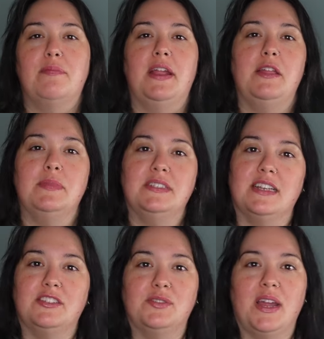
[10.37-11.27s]
My name is
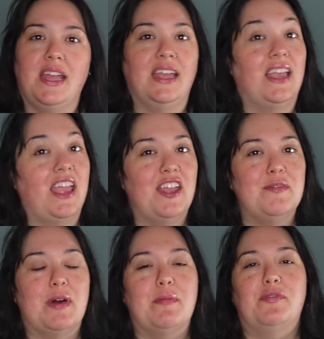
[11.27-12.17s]
Desiree, aka
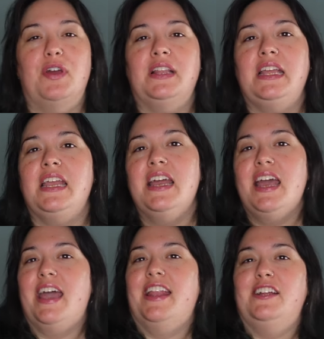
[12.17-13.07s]
Momma Friendly,
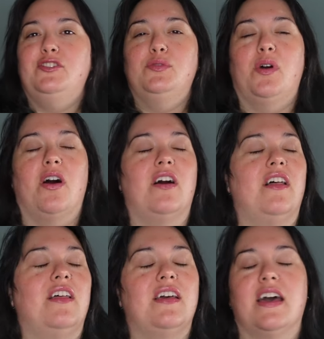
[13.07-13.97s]
and I do
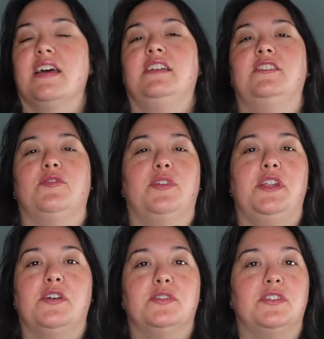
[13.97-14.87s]
all kinds of
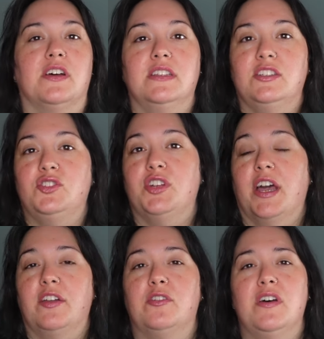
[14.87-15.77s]
videos on this
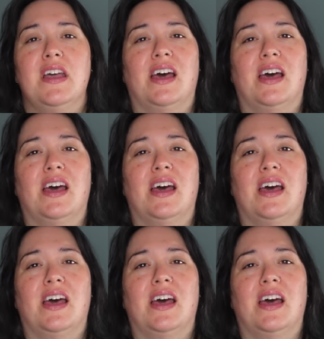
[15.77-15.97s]
channel.